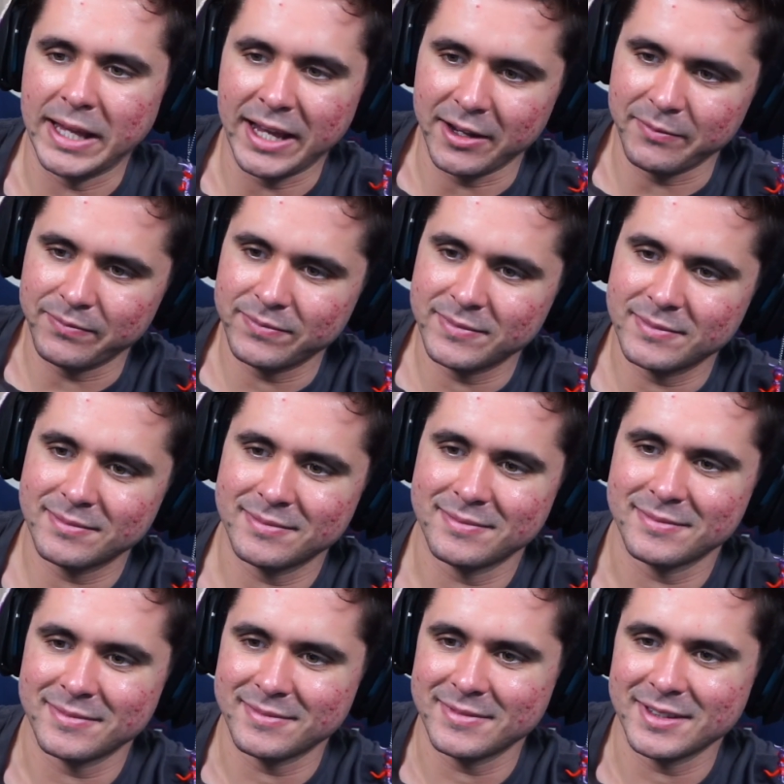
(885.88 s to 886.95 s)
Damn.
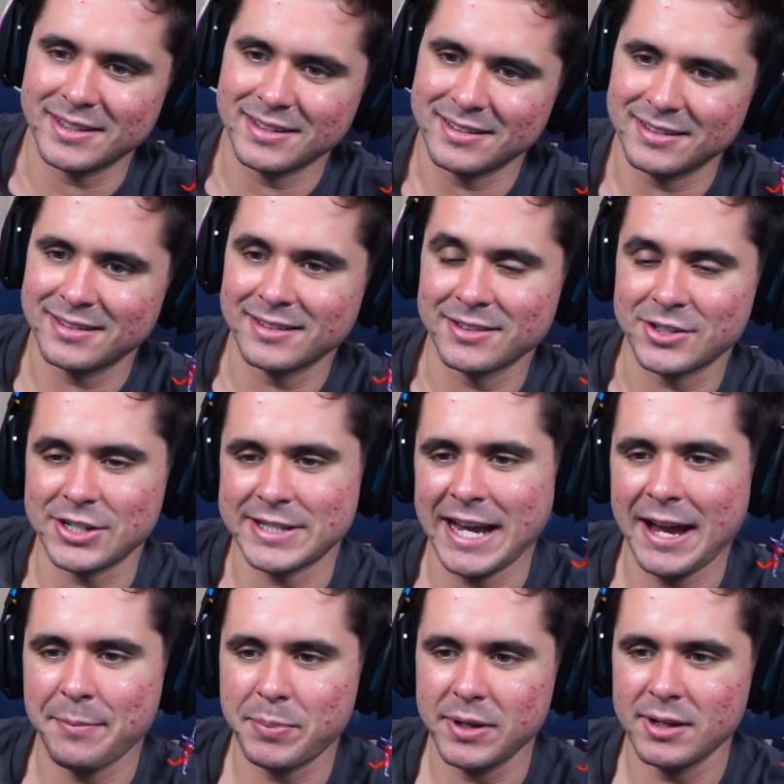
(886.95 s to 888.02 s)
She's
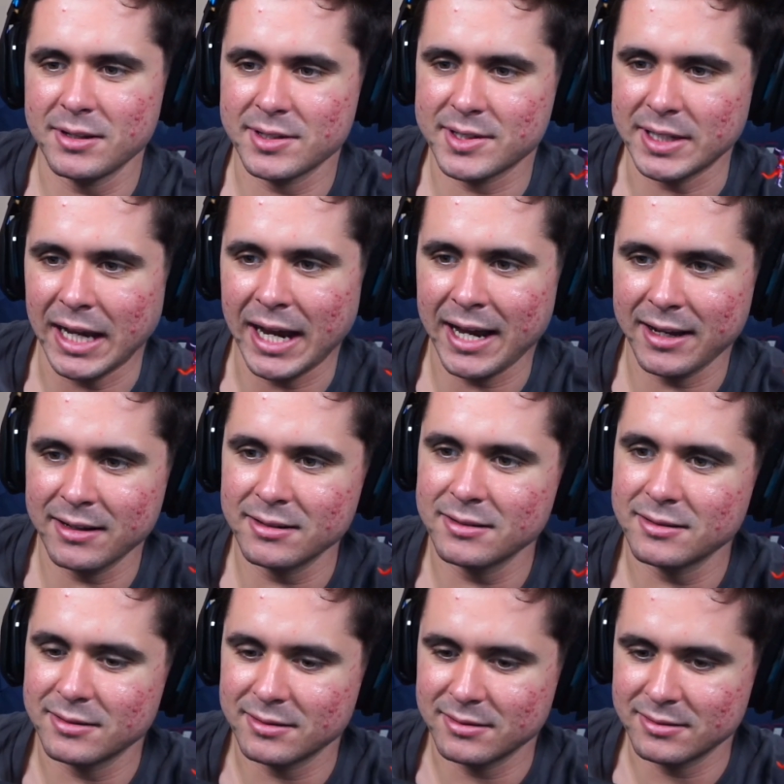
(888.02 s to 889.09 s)
happy?
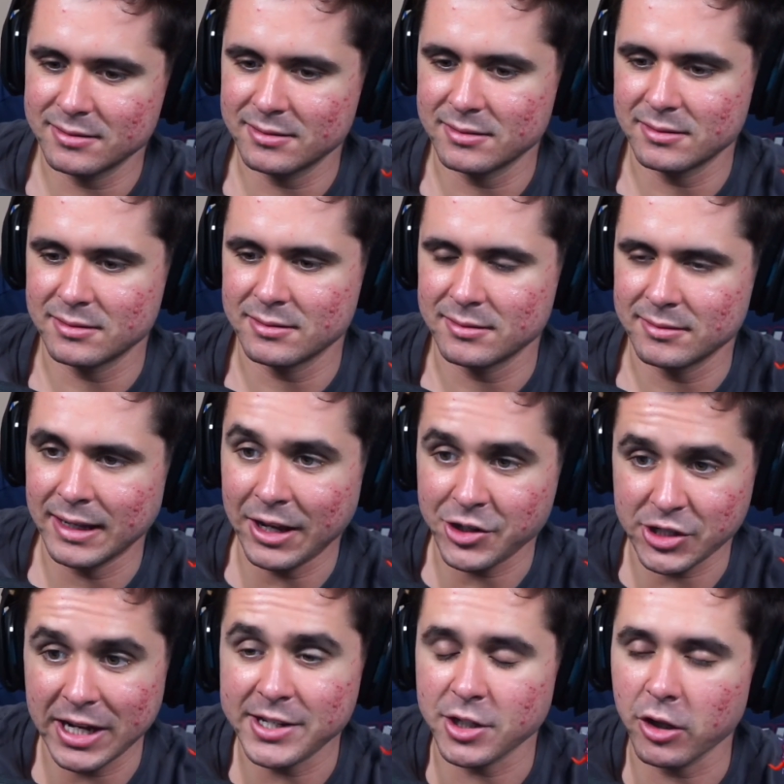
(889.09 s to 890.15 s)
Sad? Now
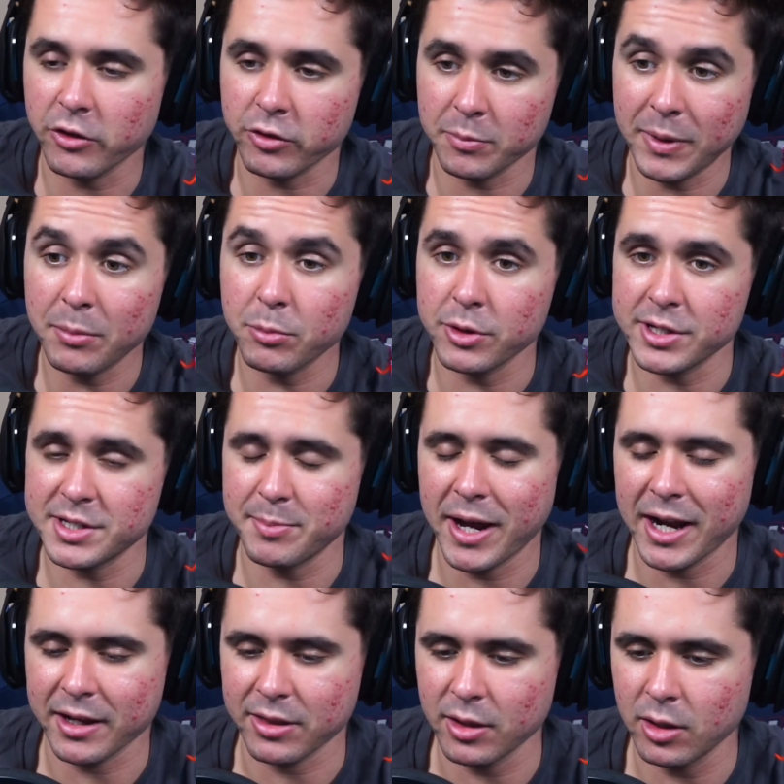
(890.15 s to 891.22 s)
she has all of her memories
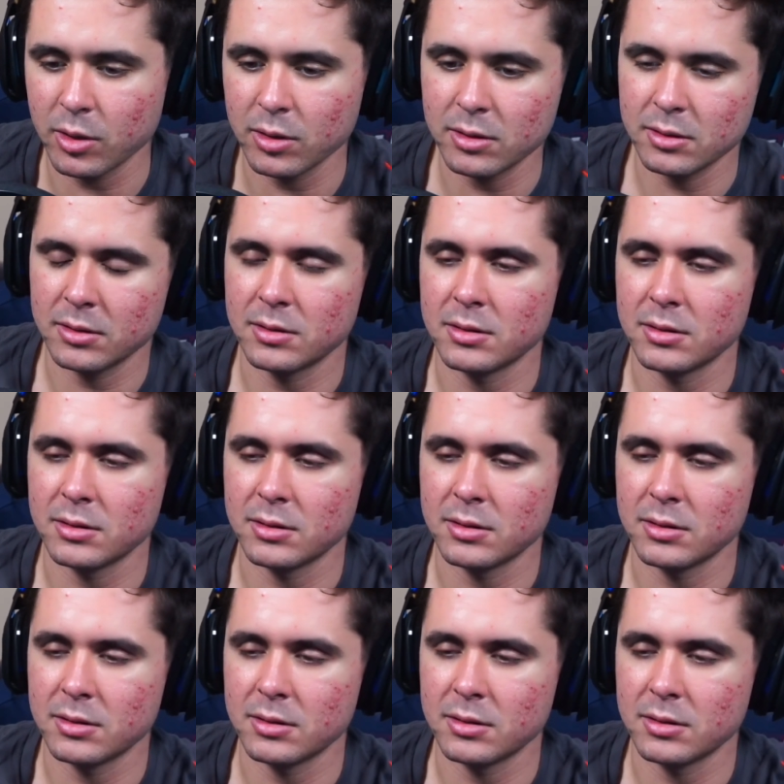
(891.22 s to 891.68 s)
back, though.